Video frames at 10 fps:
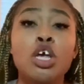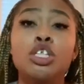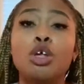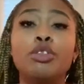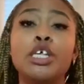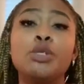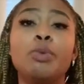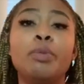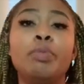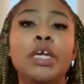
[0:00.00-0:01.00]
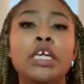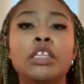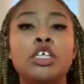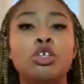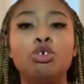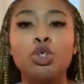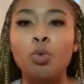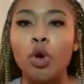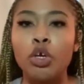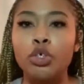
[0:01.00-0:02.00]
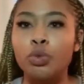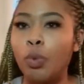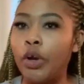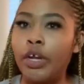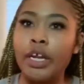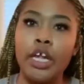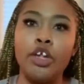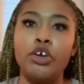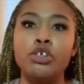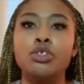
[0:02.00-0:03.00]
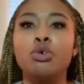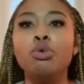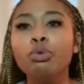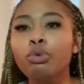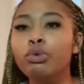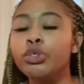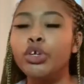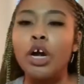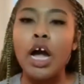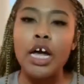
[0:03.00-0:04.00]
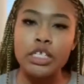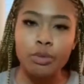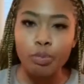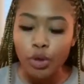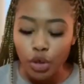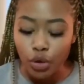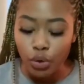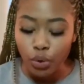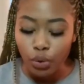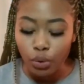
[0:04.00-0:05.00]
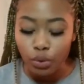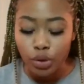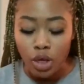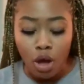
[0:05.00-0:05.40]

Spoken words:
So this would be the social workers working in your schools, your hospitals,